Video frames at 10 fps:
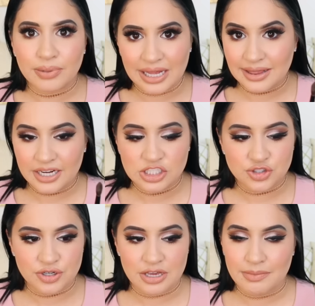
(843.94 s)
blend like a
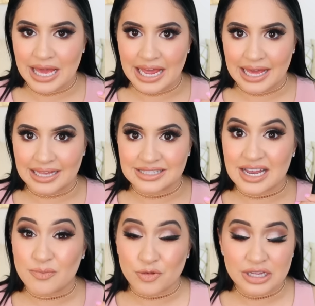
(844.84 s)
dream and
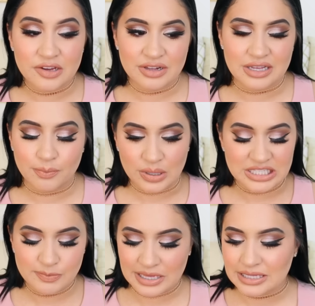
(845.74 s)
I'm really, really
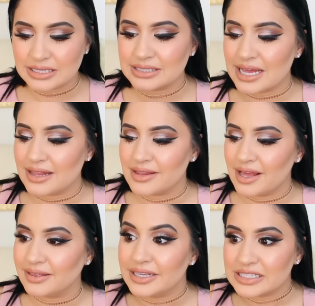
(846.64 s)
impressed by these. And
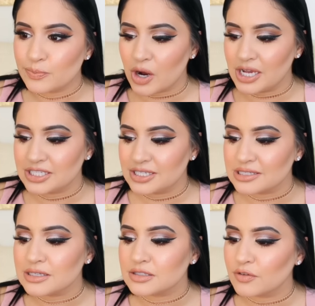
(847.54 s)
then this brush, this
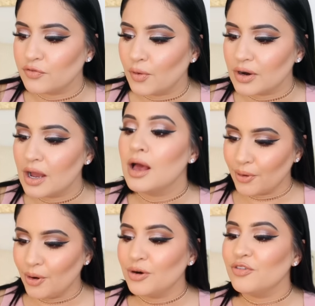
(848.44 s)
is a Sephora
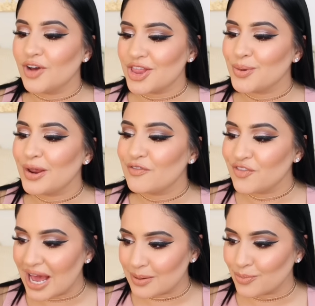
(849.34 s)
Pro Featherweight
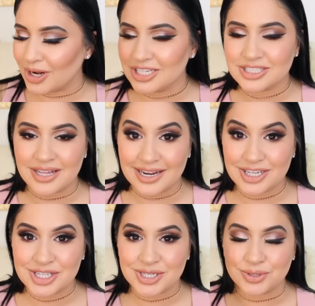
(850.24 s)
Fan Brush
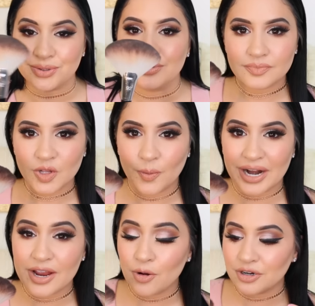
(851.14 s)
92. When
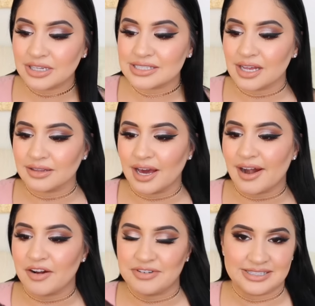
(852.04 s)
I ordered this online
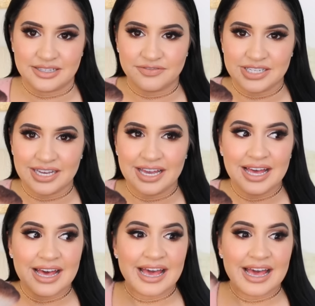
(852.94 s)
and I received it,